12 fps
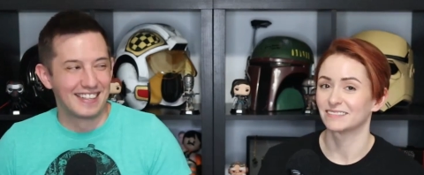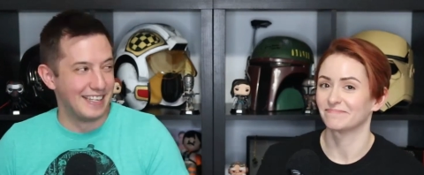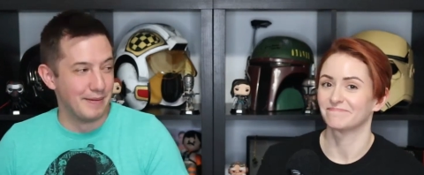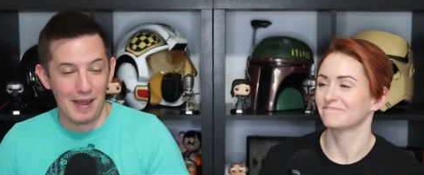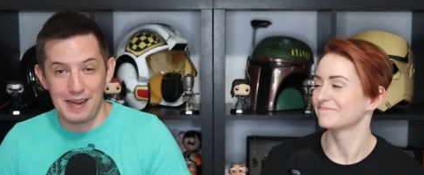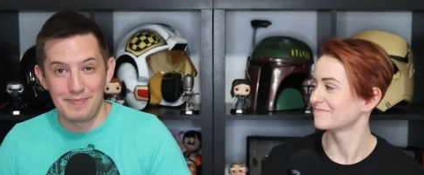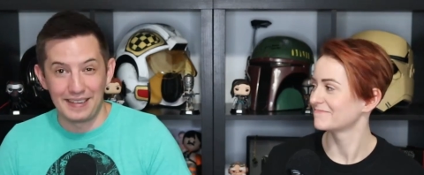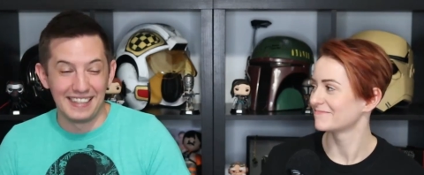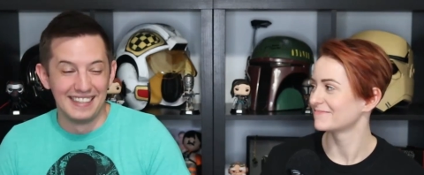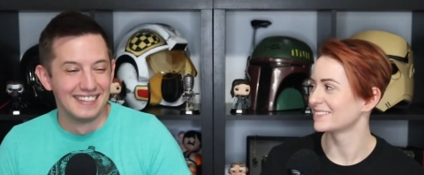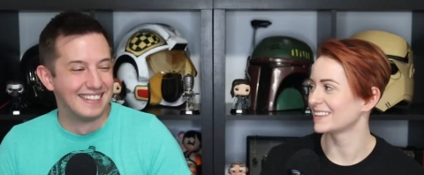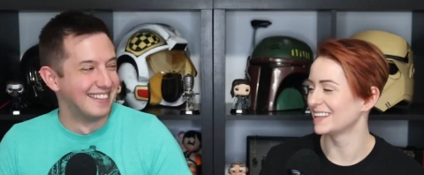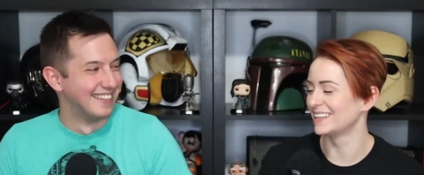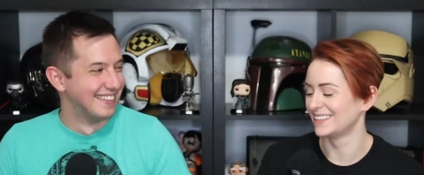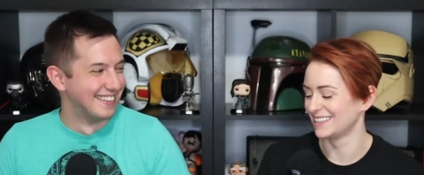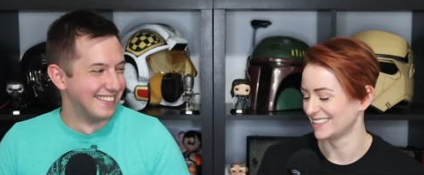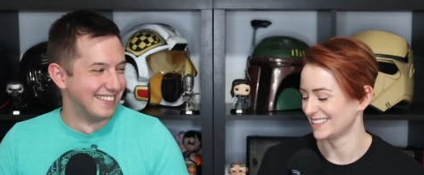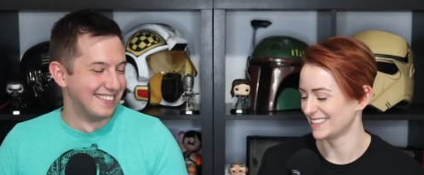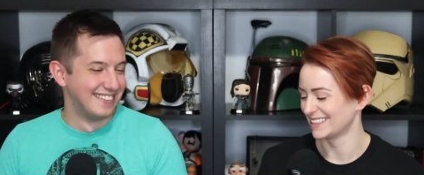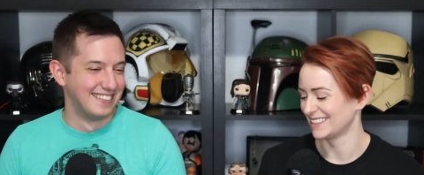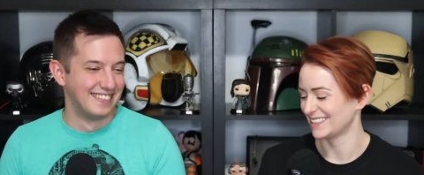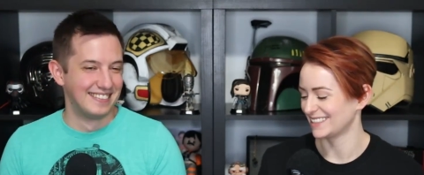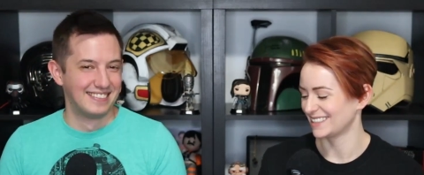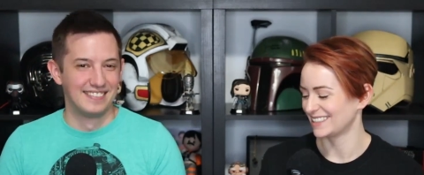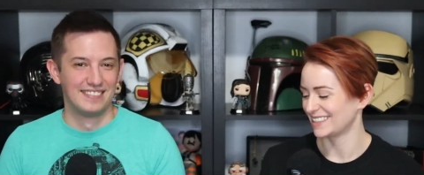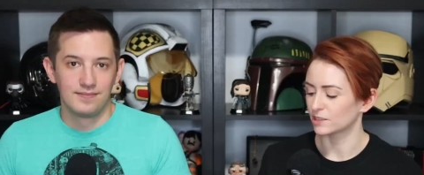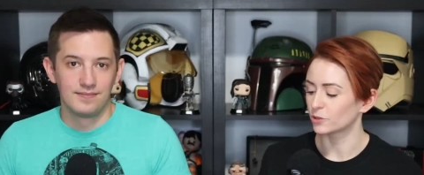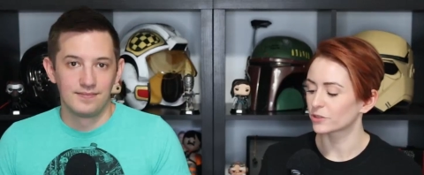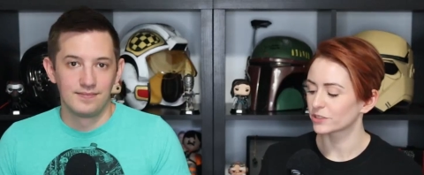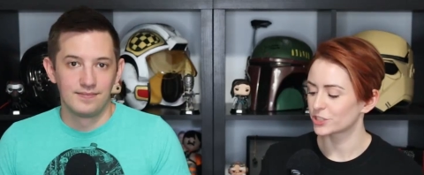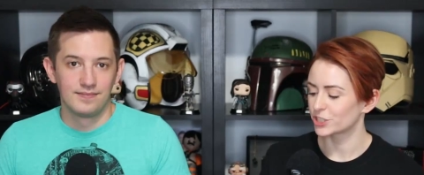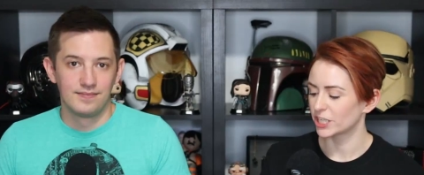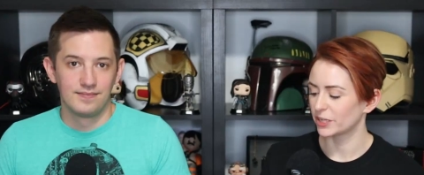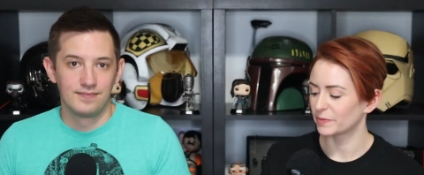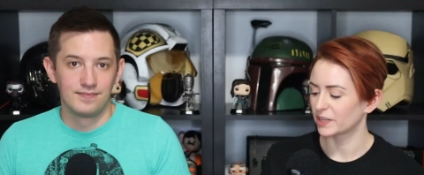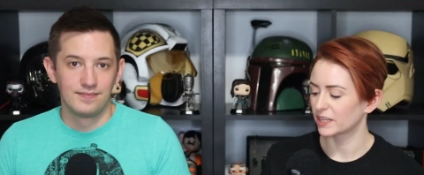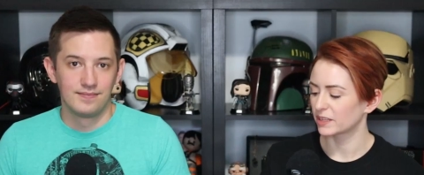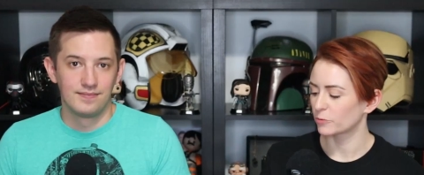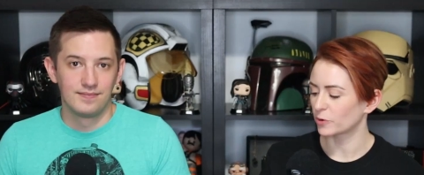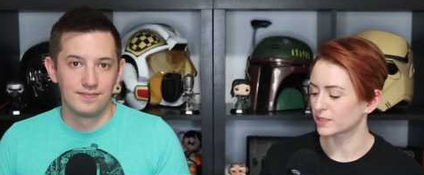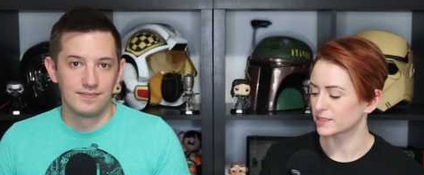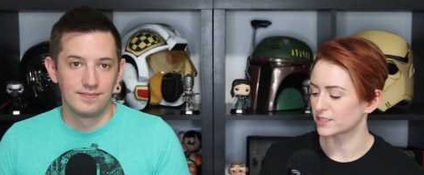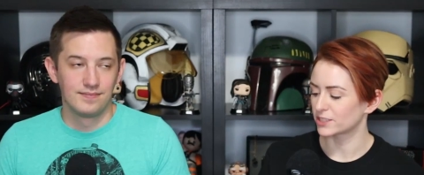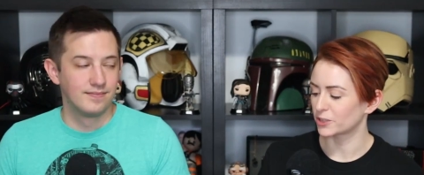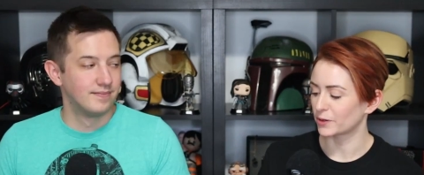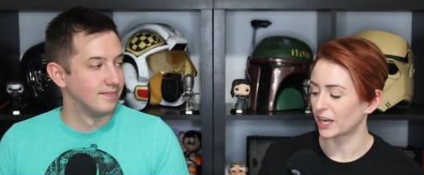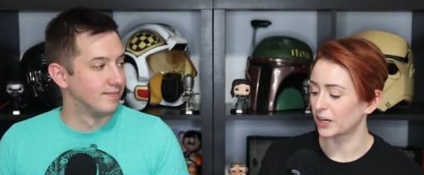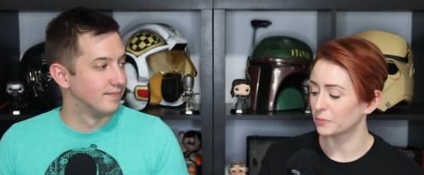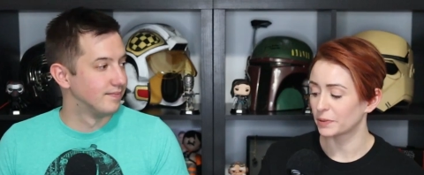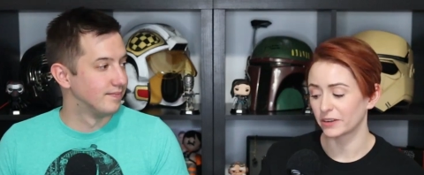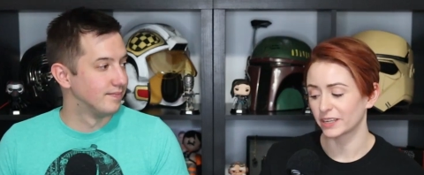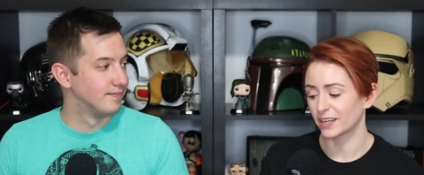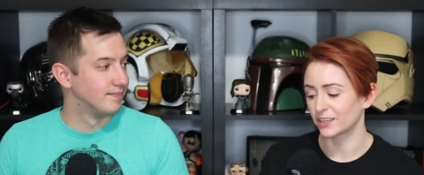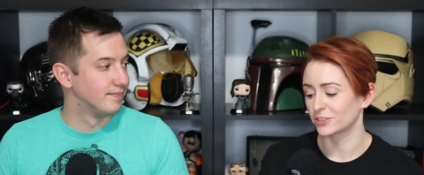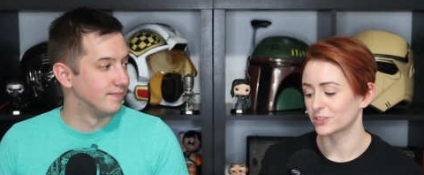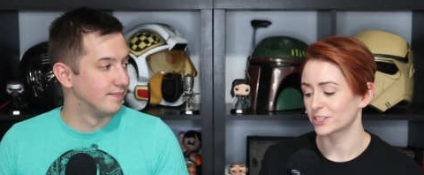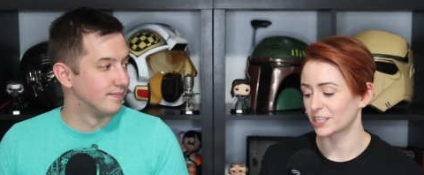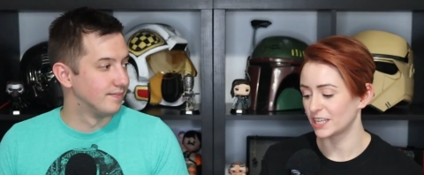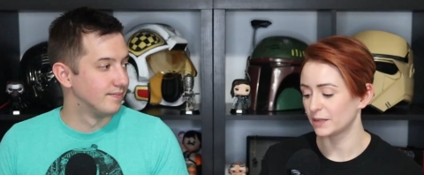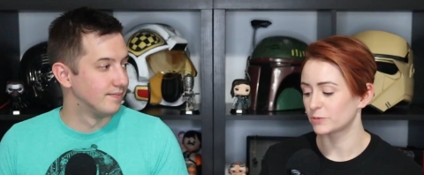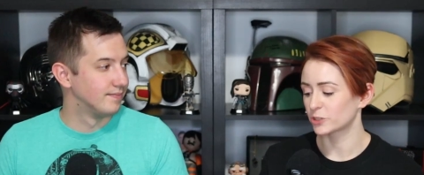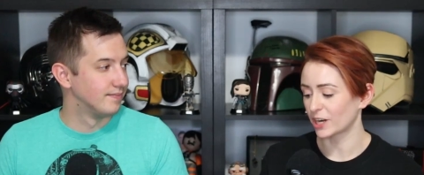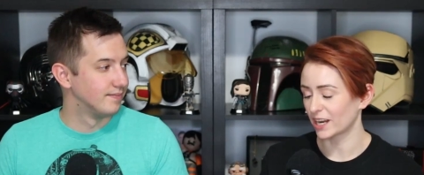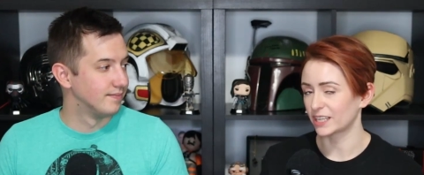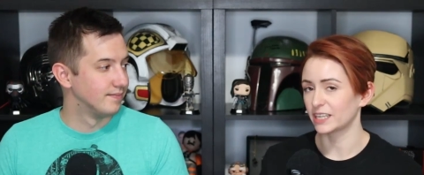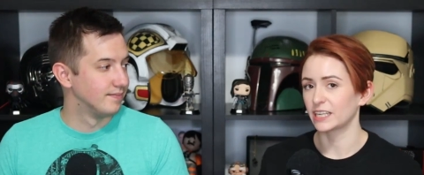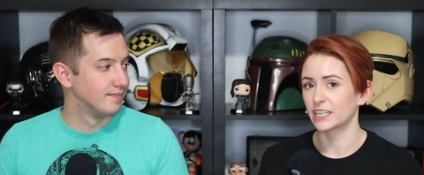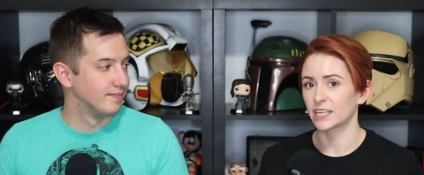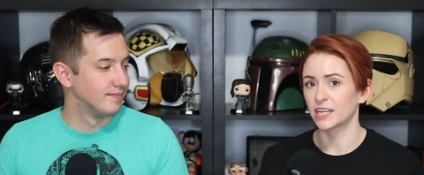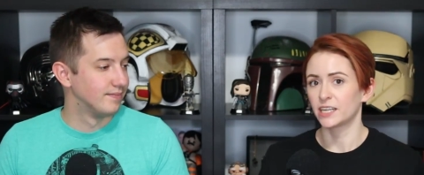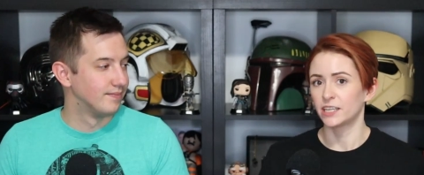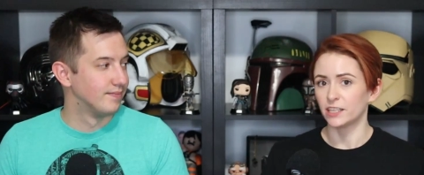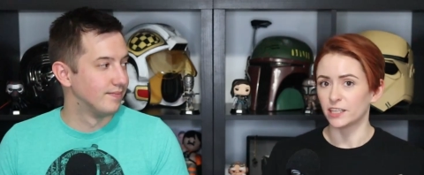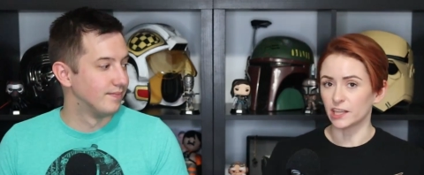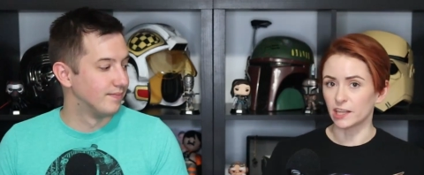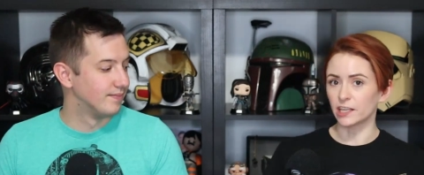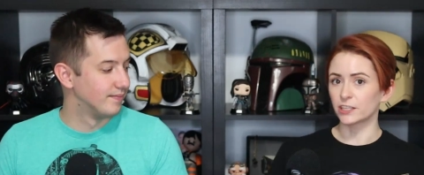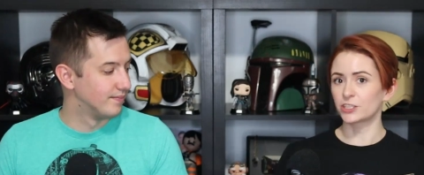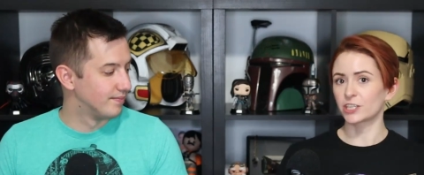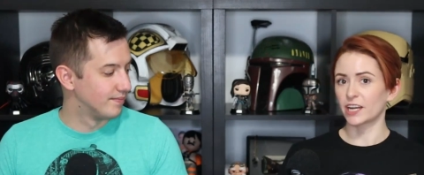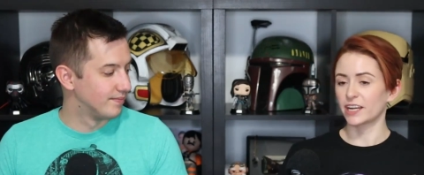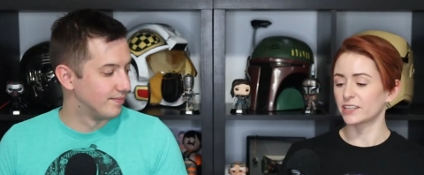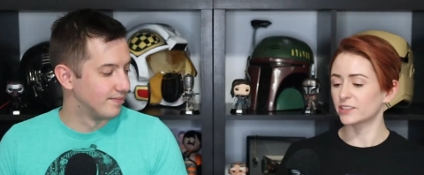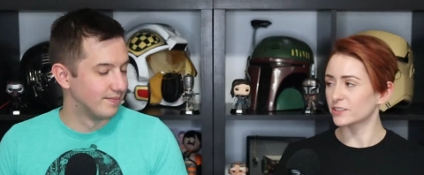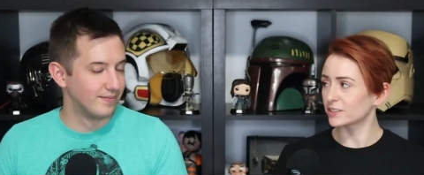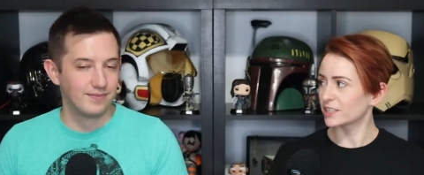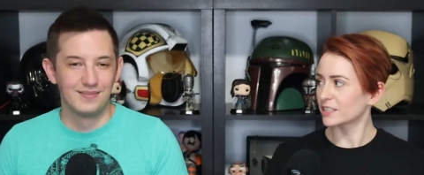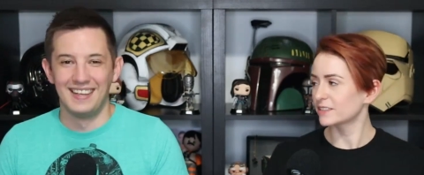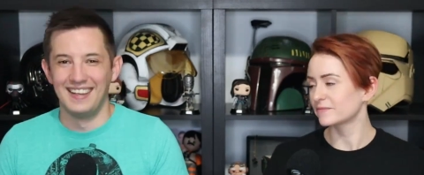Speaker 1: it might be.
Speaker 2: Lord Sheeman wants to know how bounty hunters keep tracking the child.